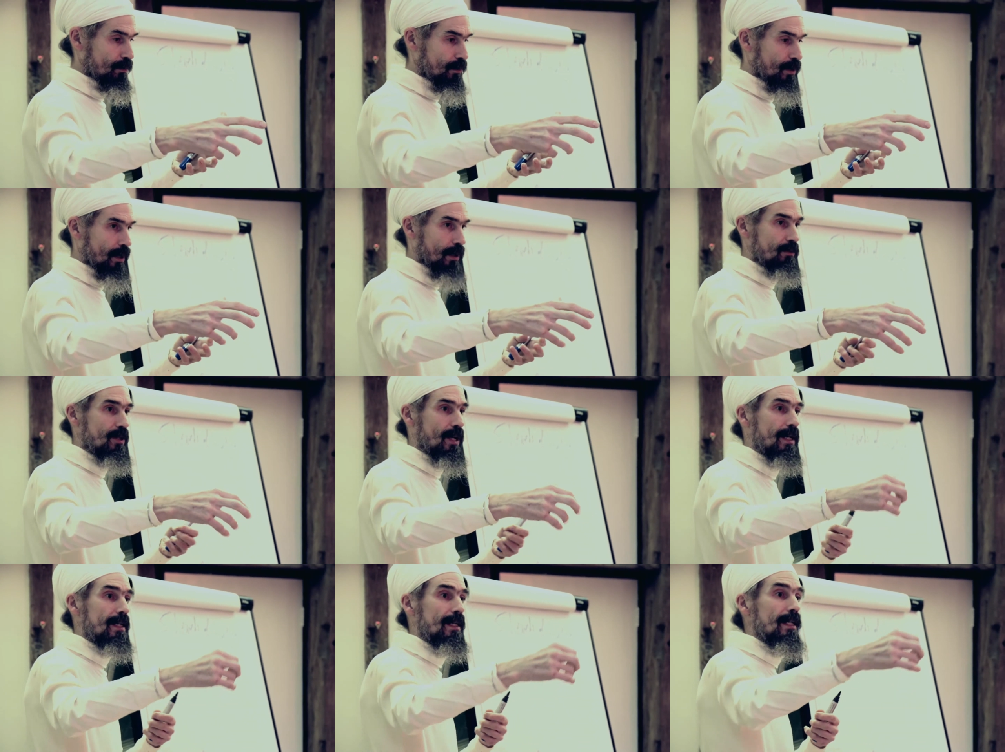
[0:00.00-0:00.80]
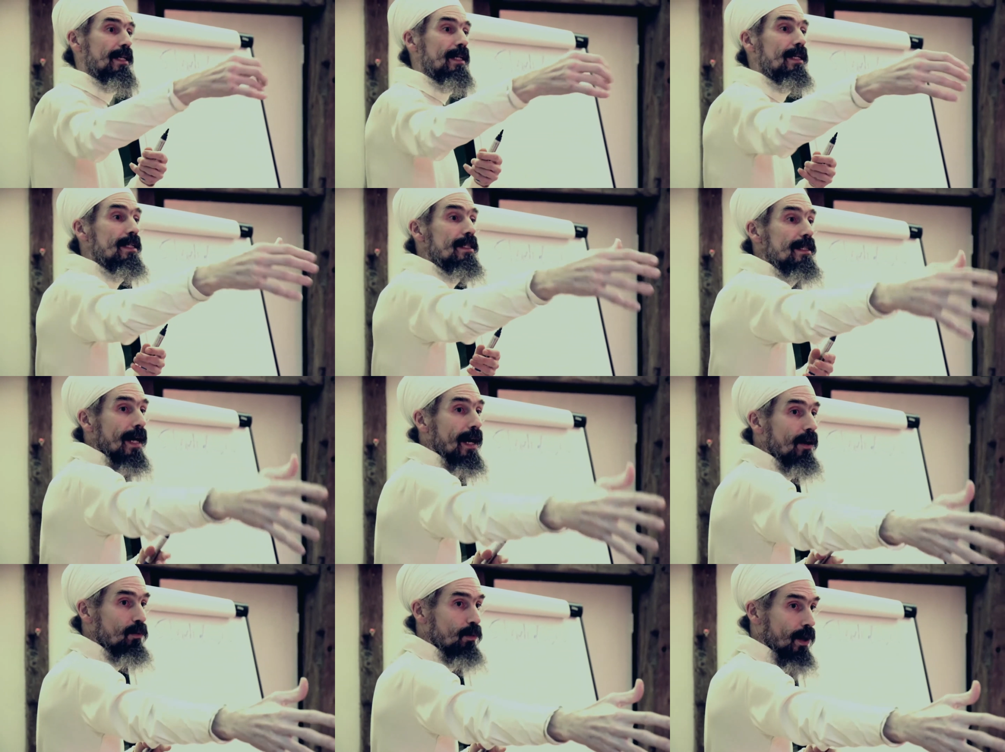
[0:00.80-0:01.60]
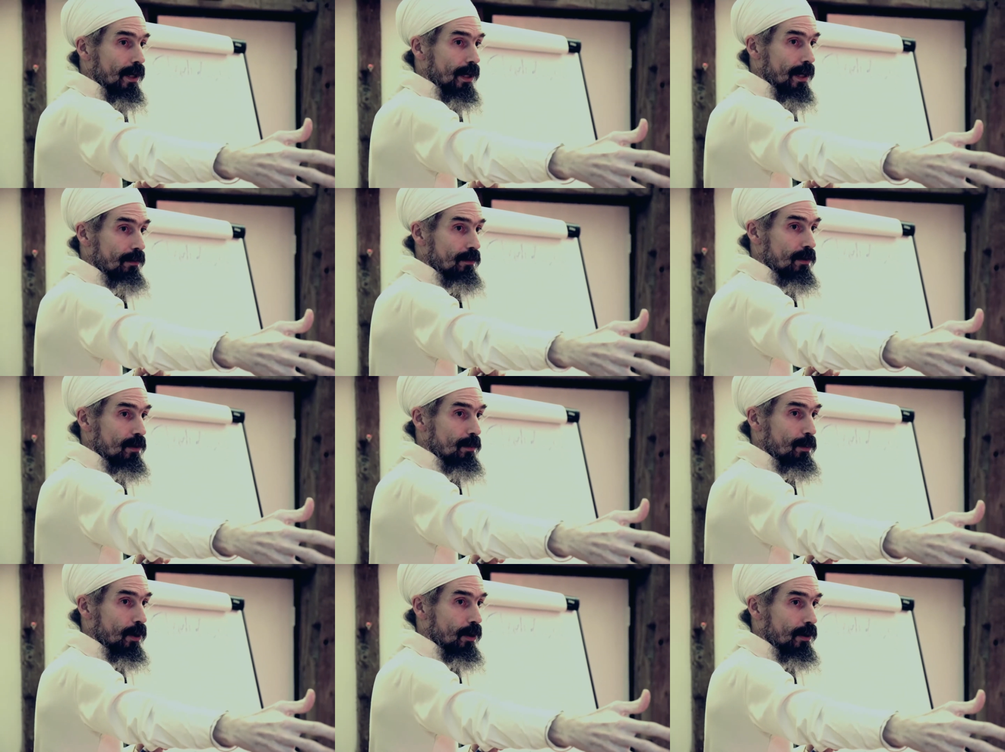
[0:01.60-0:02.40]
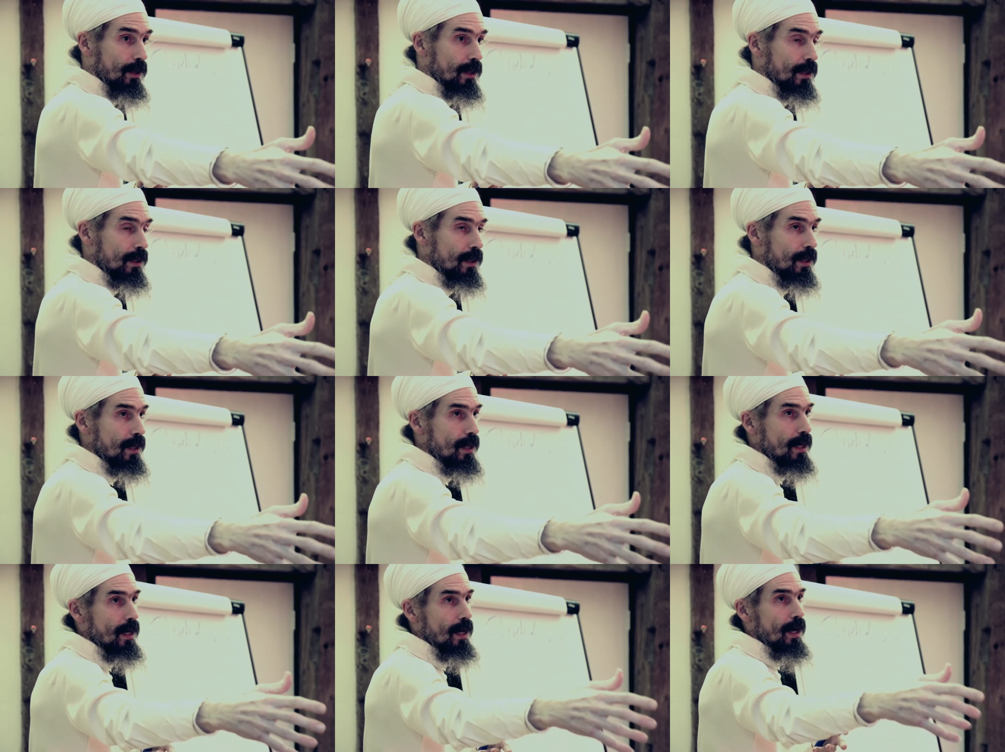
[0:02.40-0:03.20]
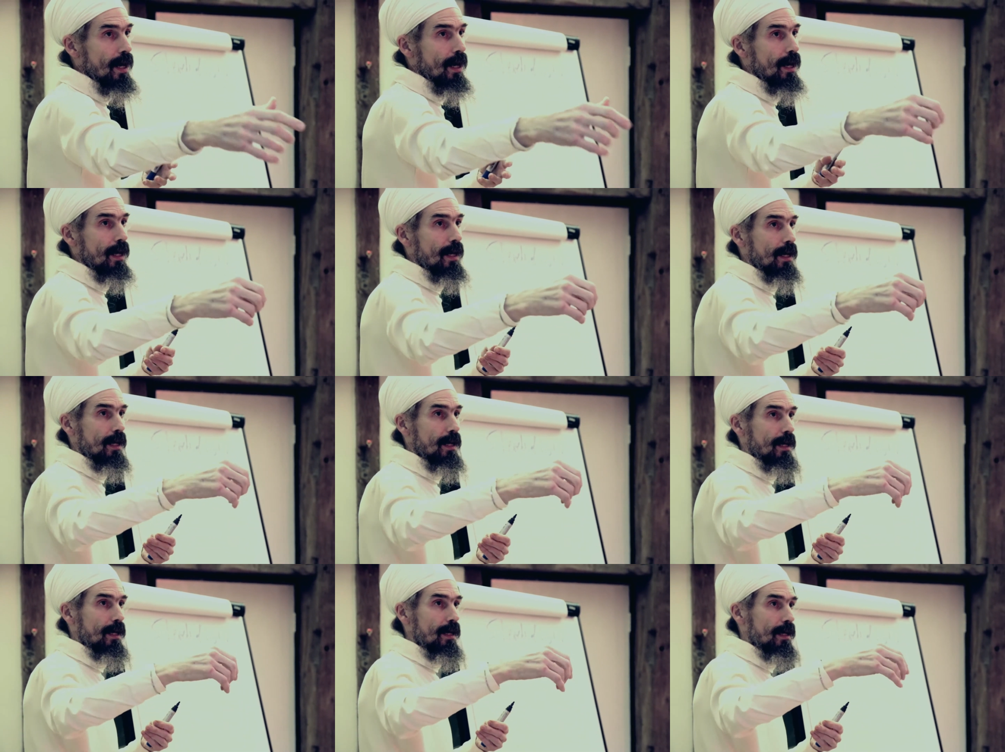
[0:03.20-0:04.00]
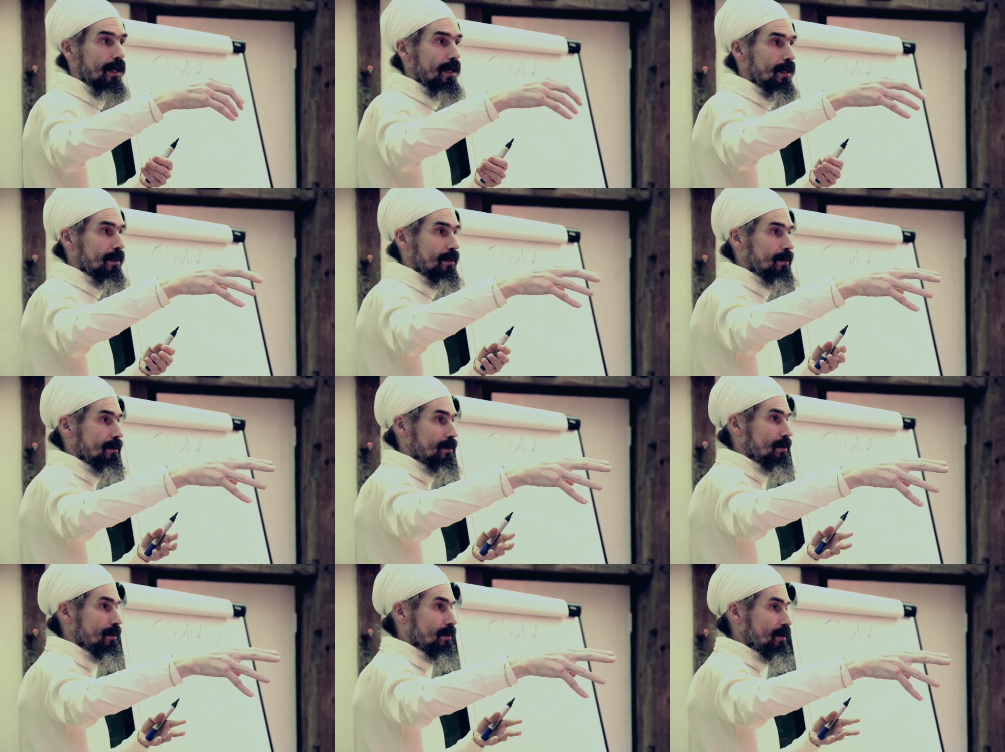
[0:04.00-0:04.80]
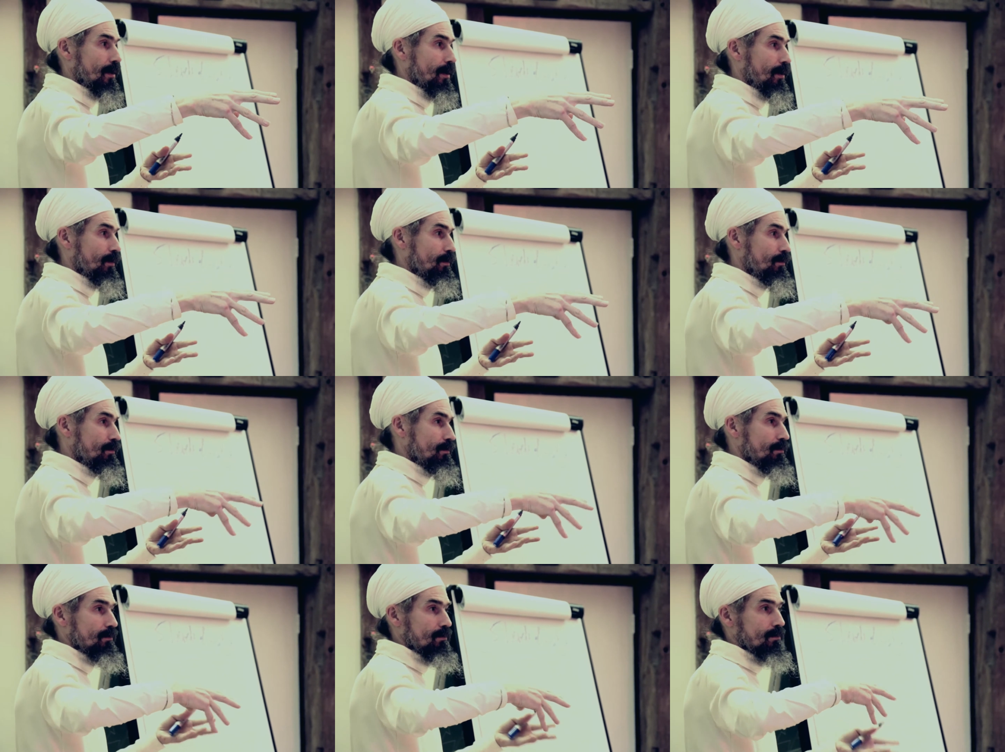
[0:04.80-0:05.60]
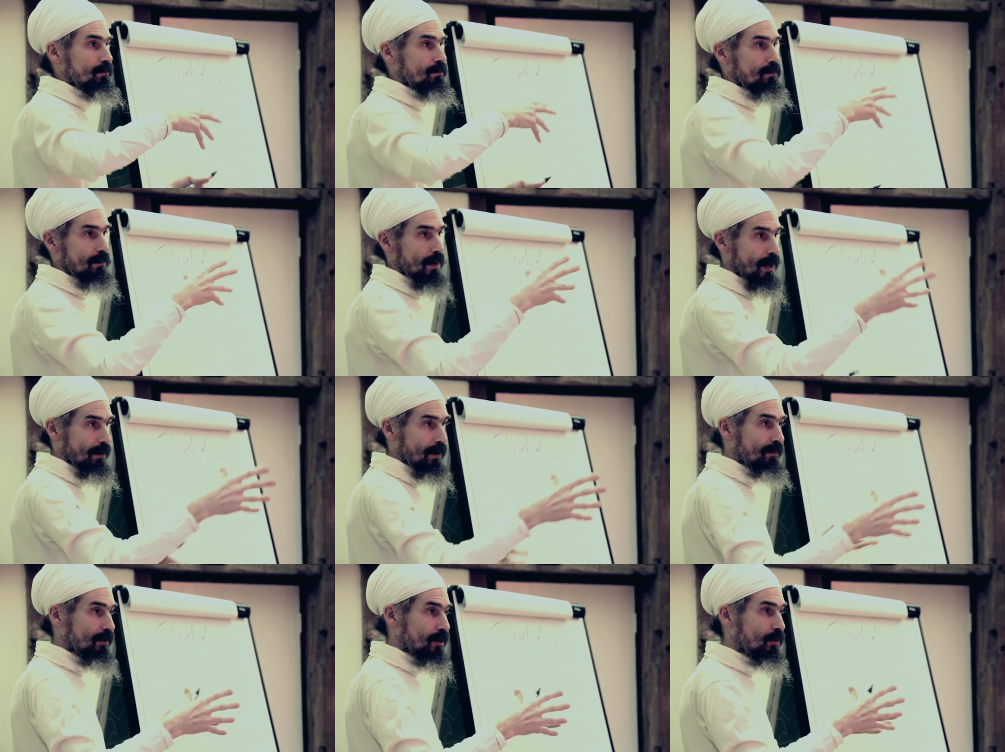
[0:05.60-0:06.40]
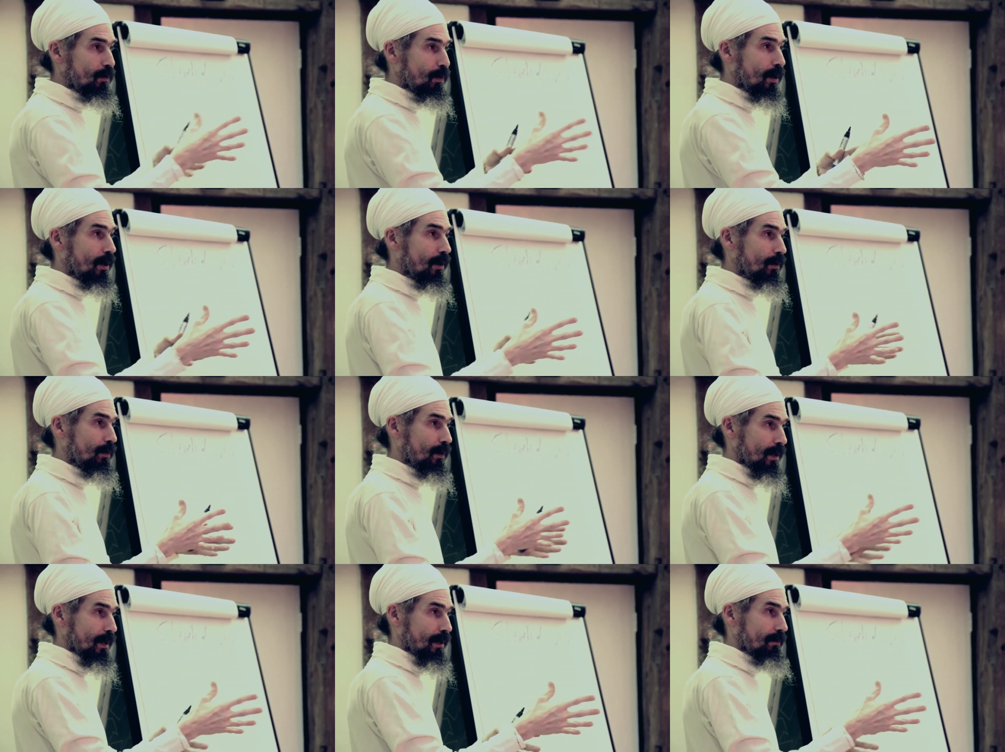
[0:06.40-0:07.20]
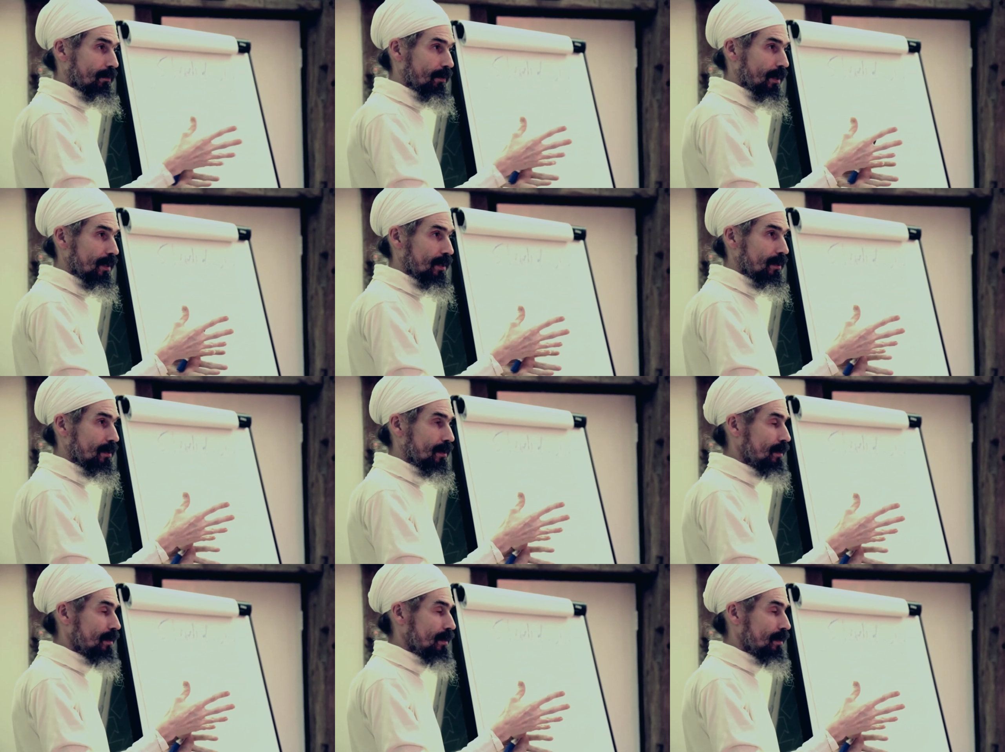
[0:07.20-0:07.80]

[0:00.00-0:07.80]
you know, taking heat out of one area of the body, and, you know, however you work with it, right?